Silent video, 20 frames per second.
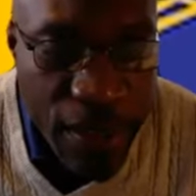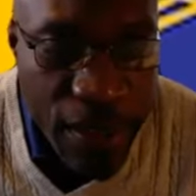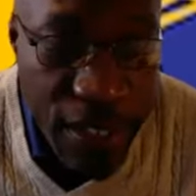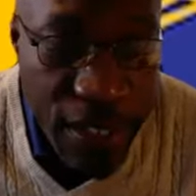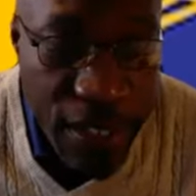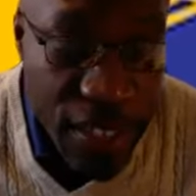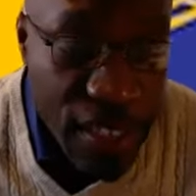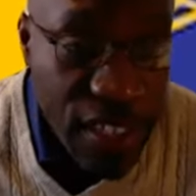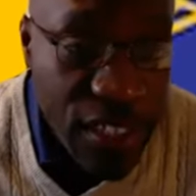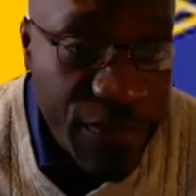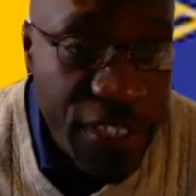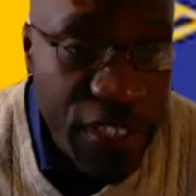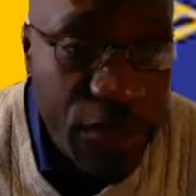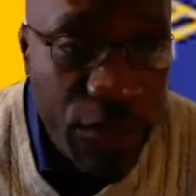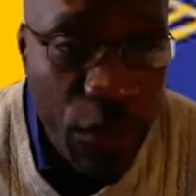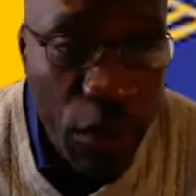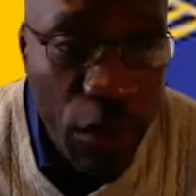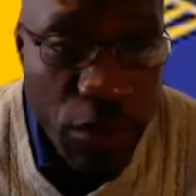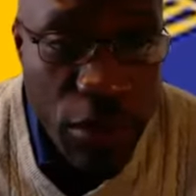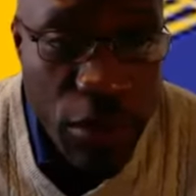This is even
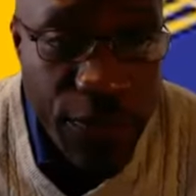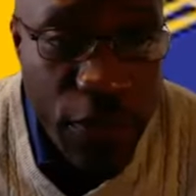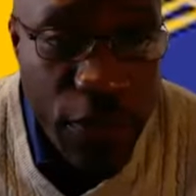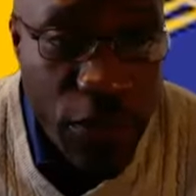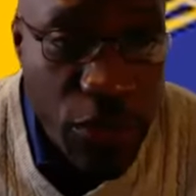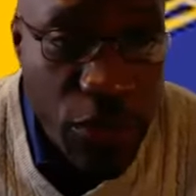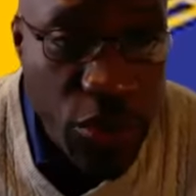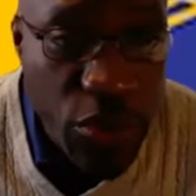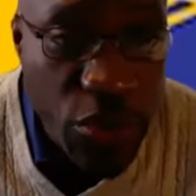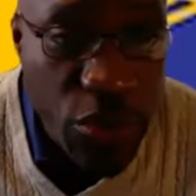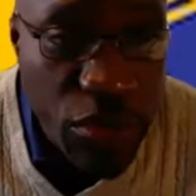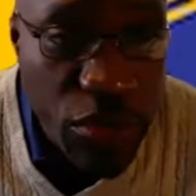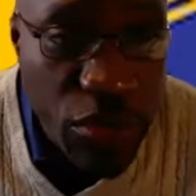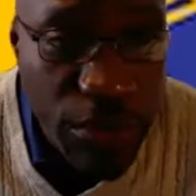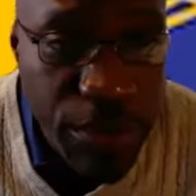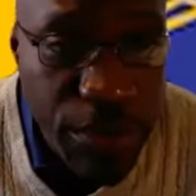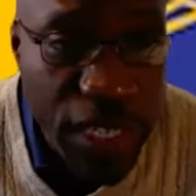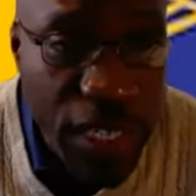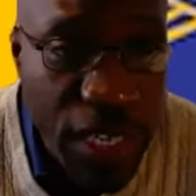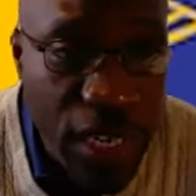worse for the
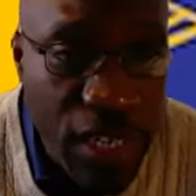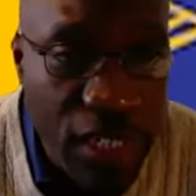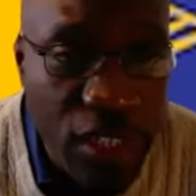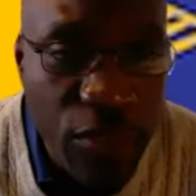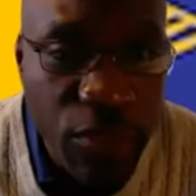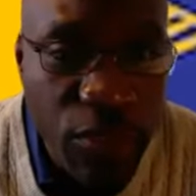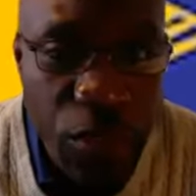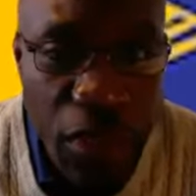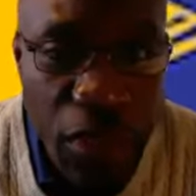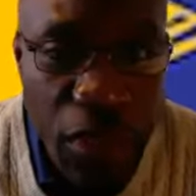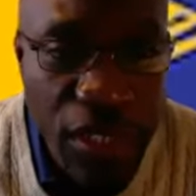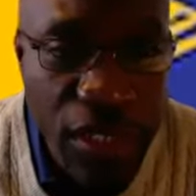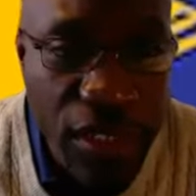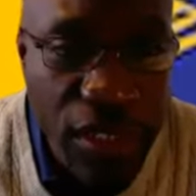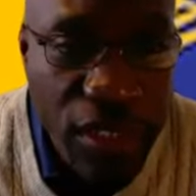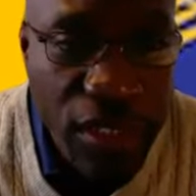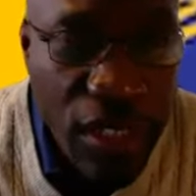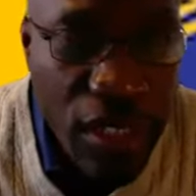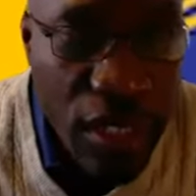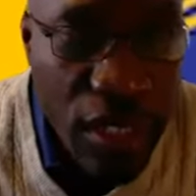student because when